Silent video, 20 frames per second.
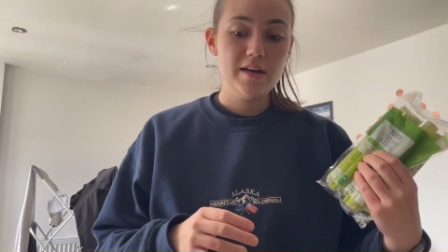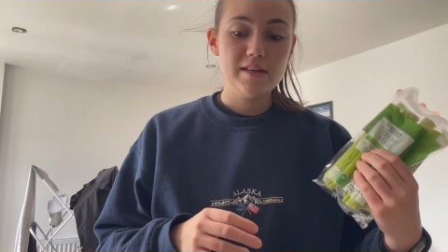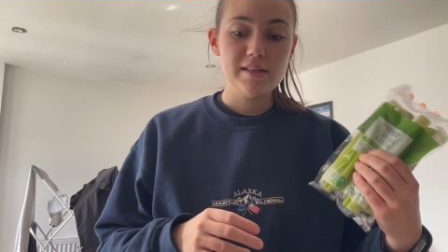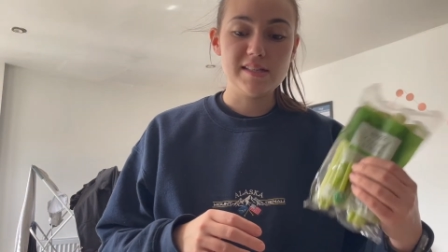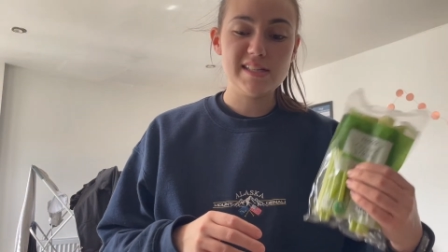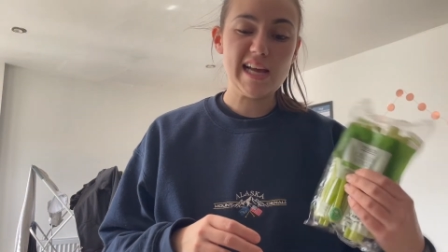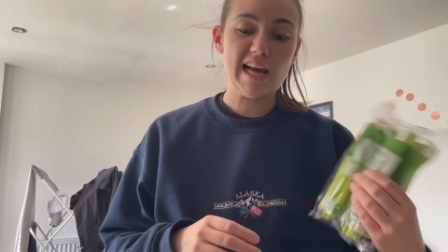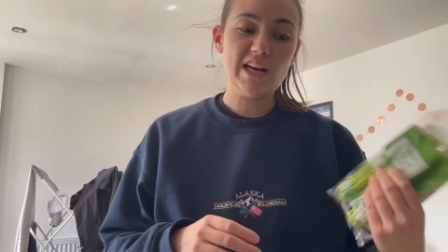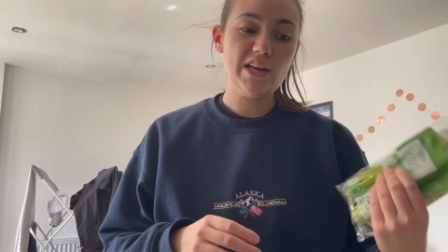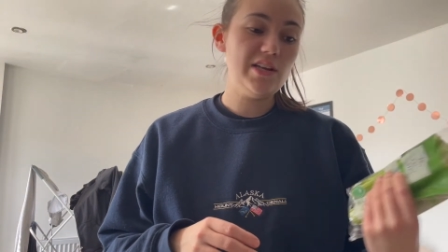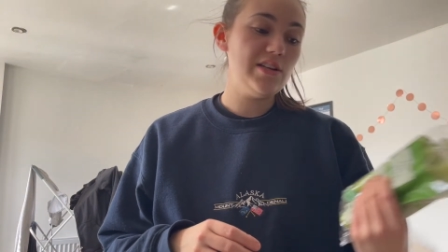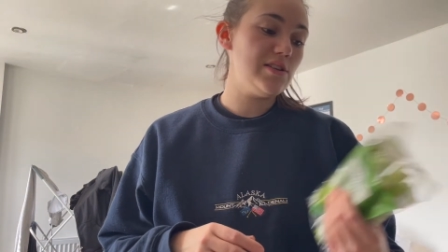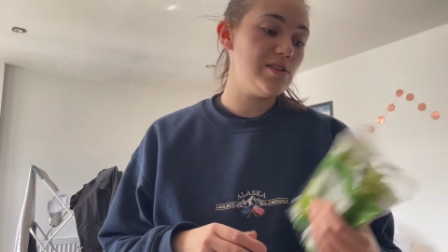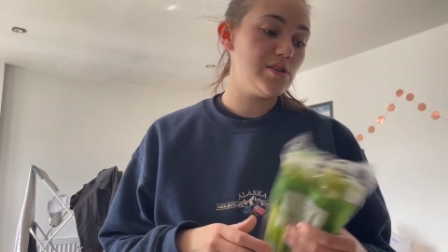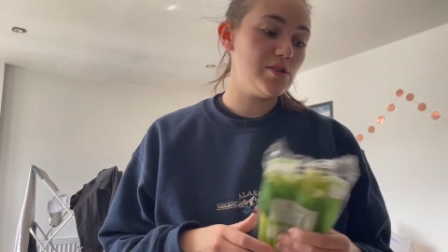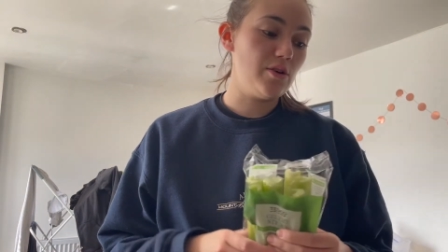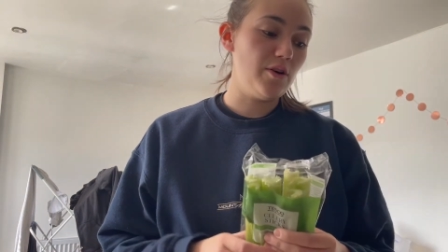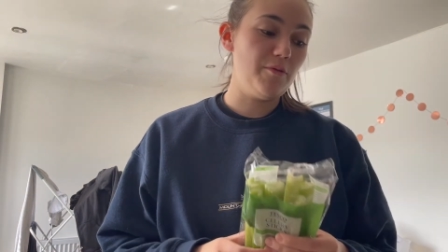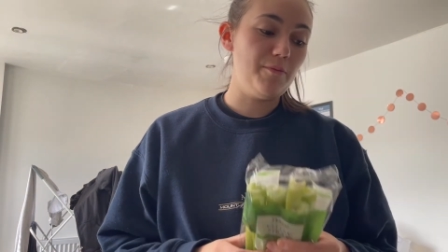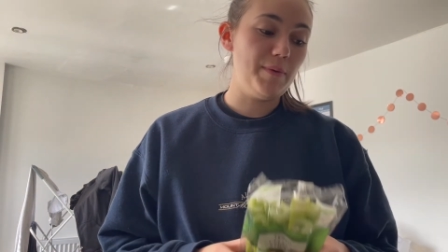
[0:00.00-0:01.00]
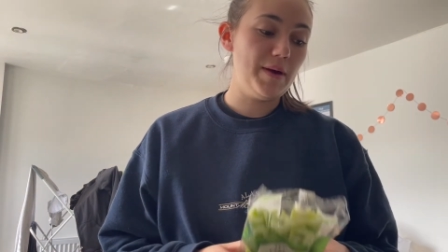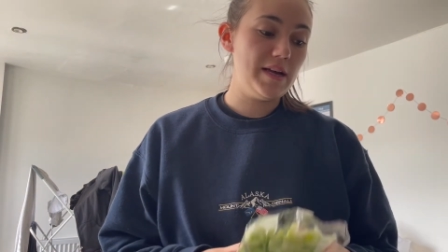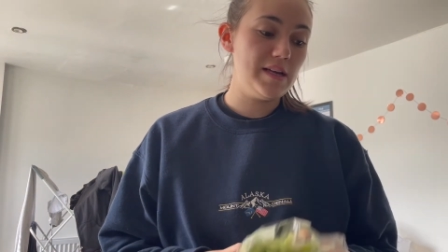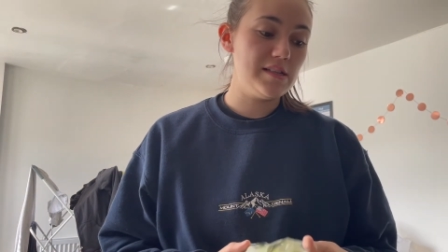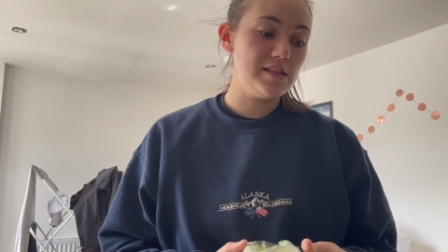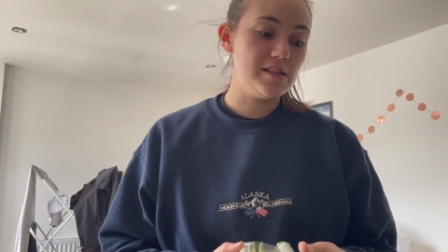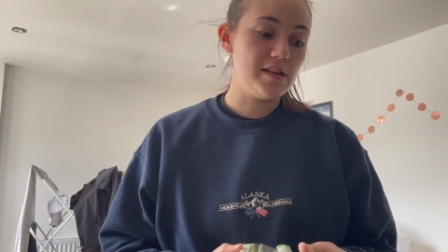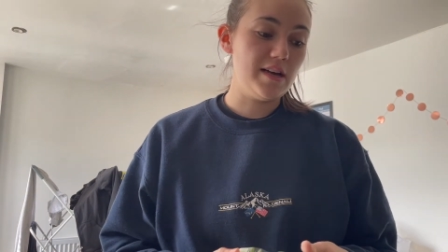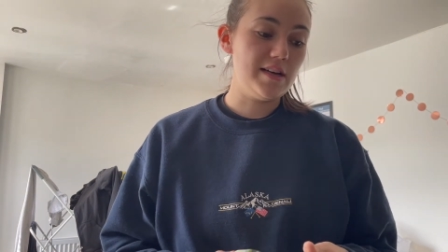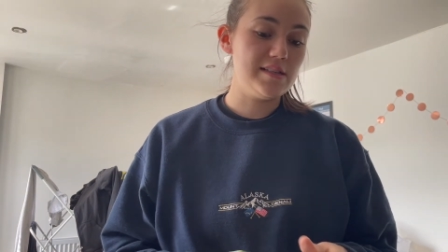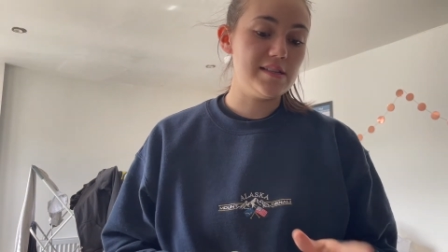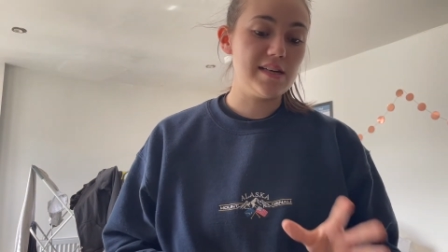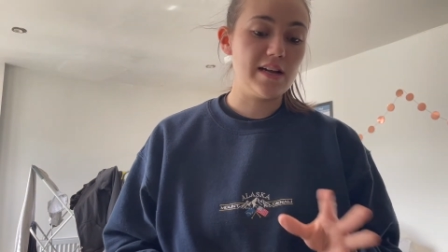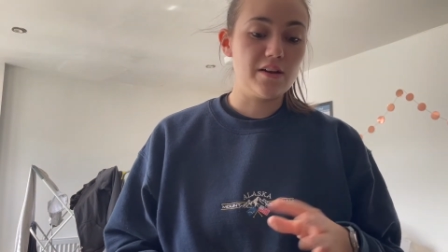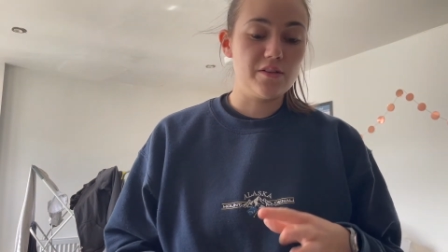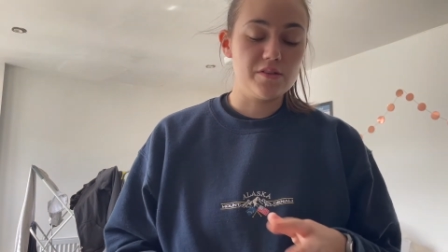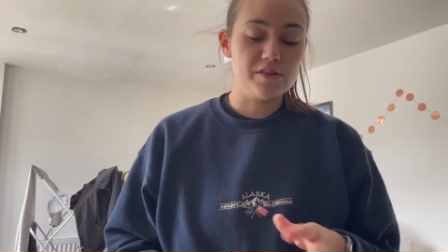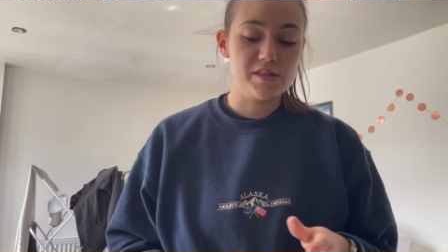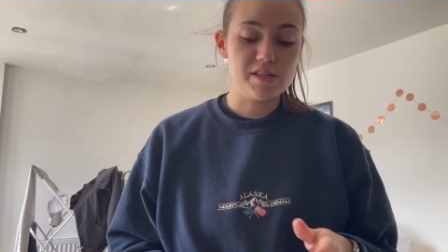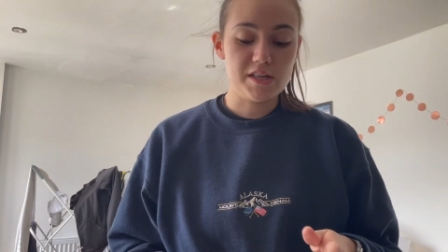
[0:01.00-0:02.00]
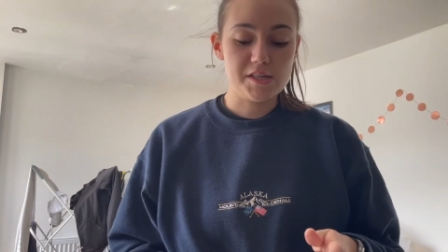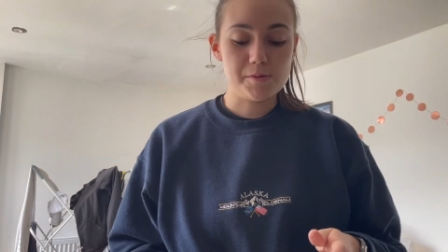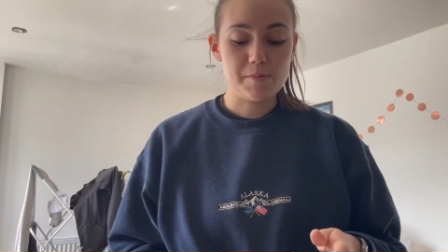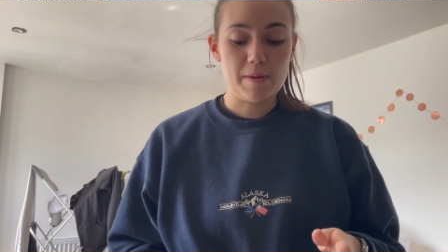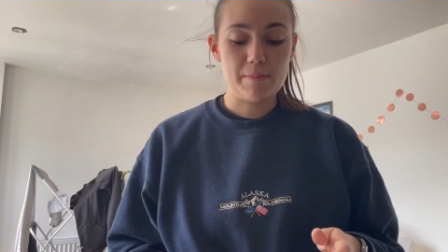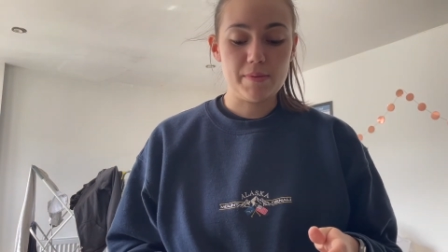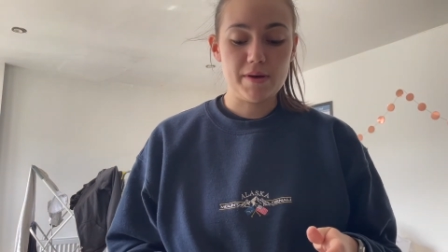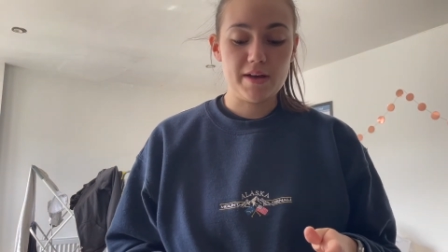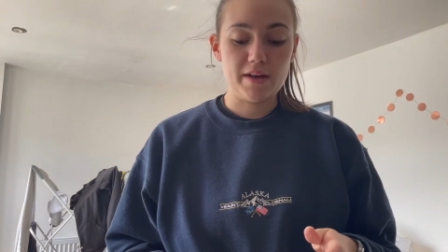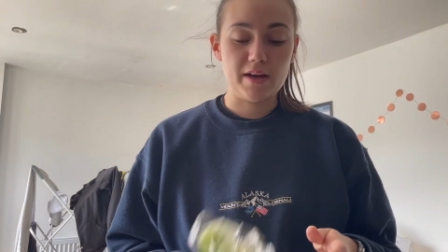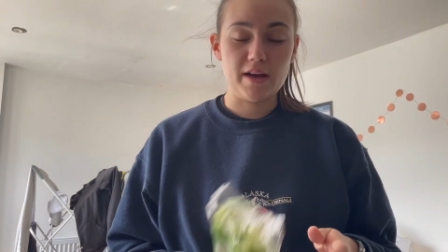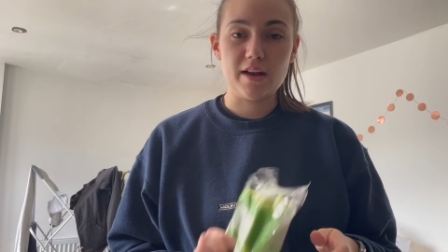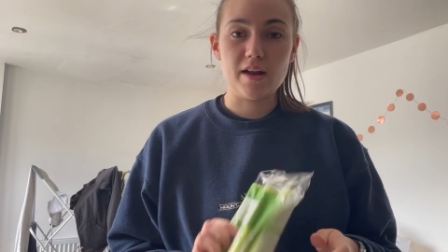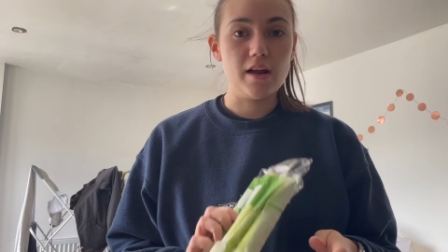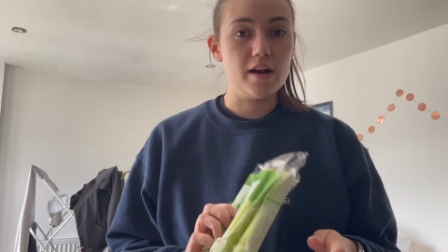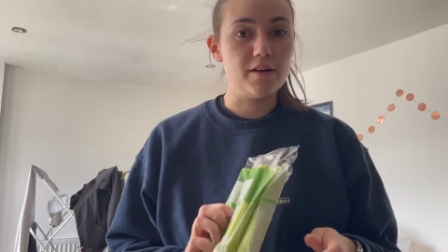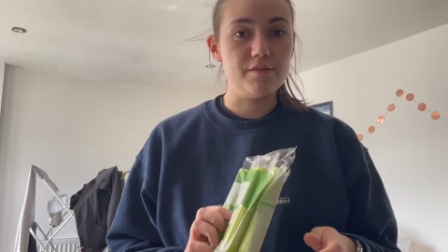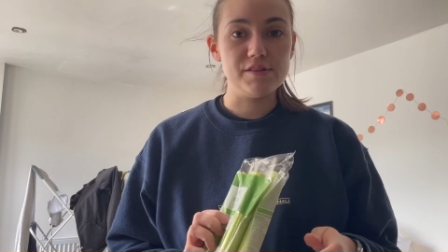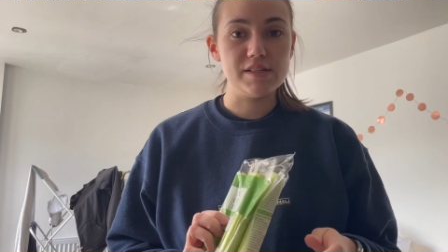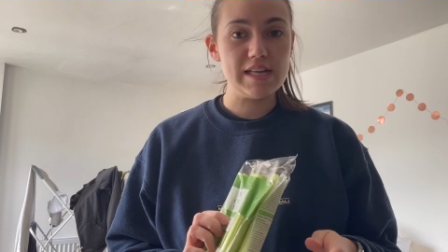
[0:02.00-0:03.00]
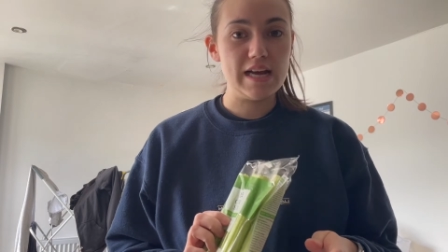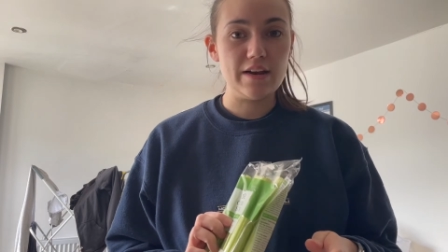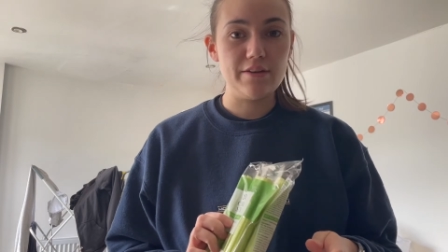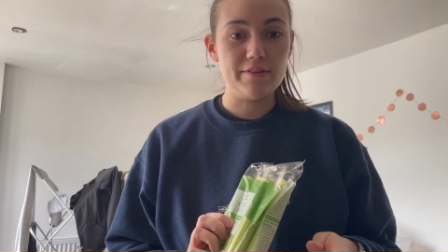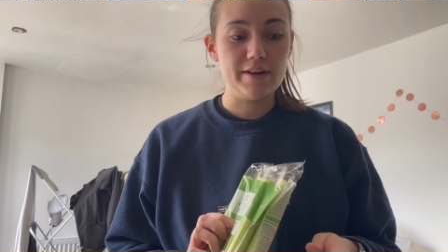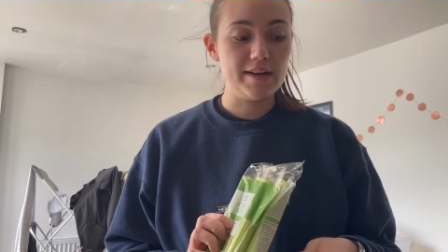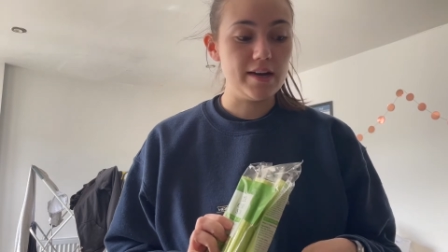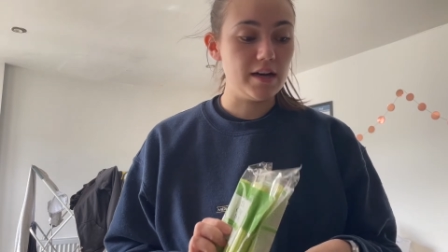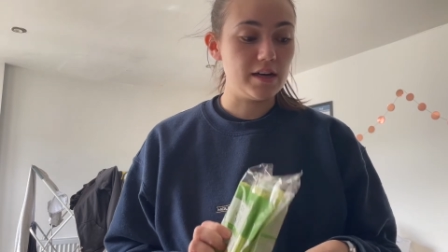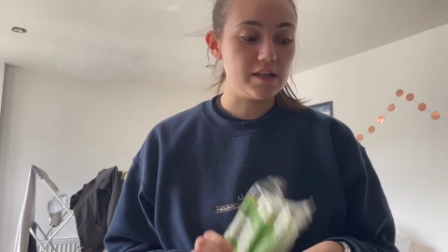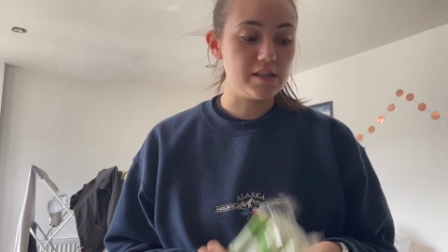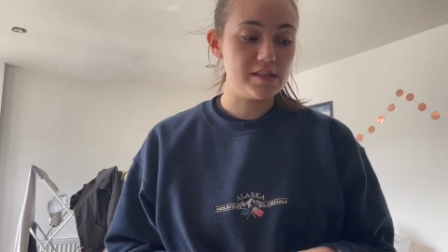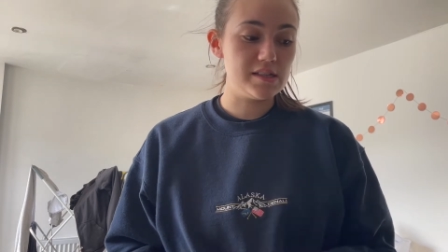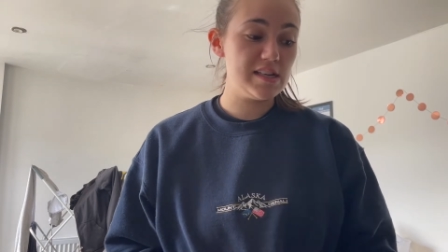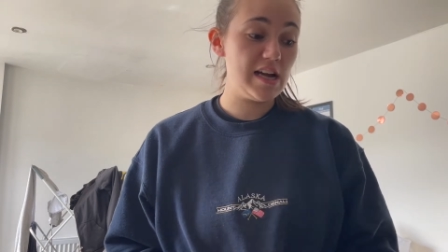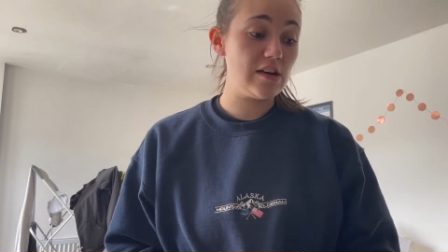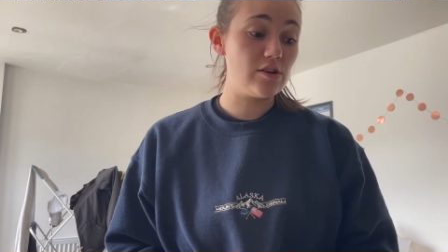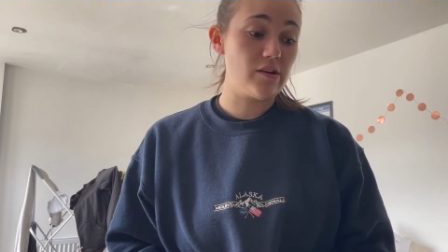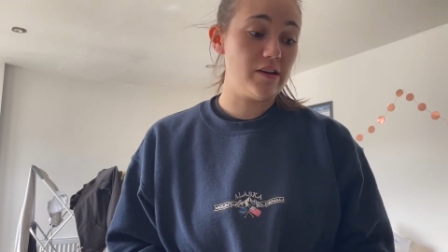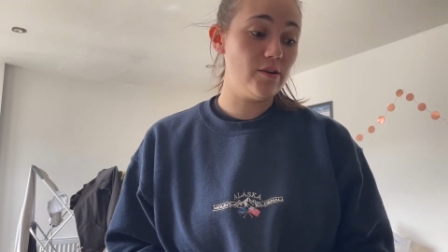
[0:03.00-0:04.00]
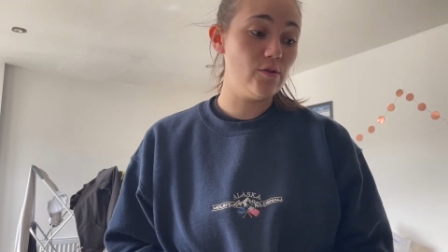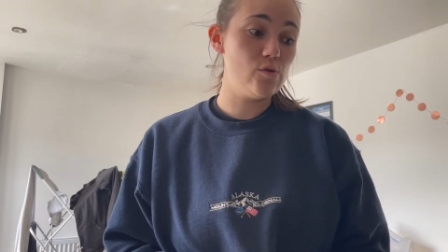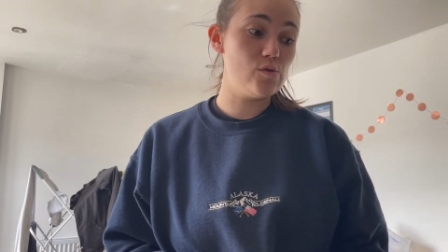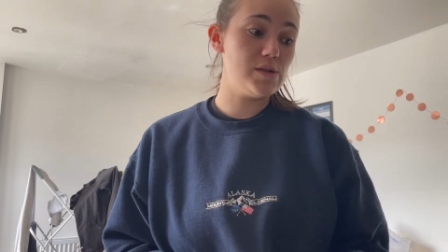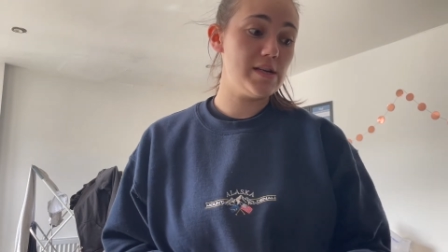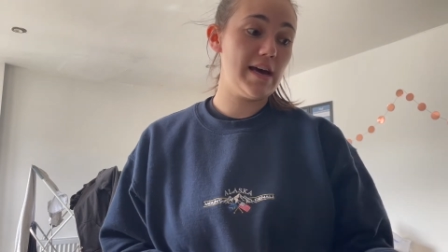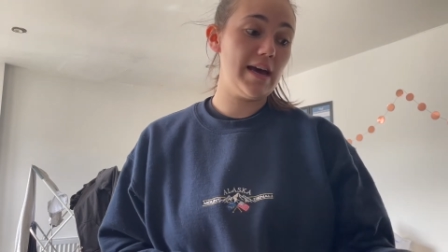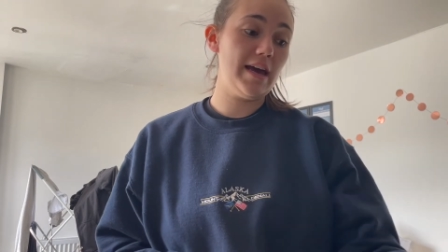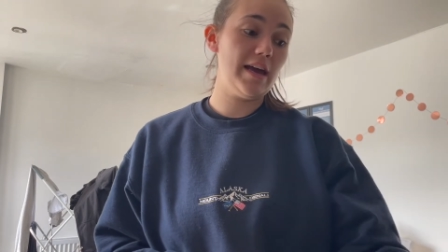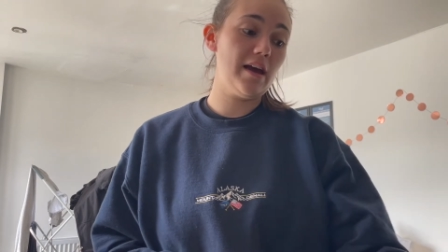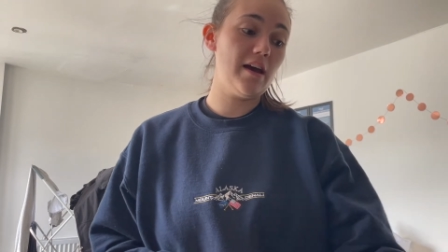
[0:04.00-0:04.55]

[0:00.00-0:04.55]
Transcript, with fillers: salad sort of bits, like salad on the side of my burger, and I love celery, I could snack on it all day.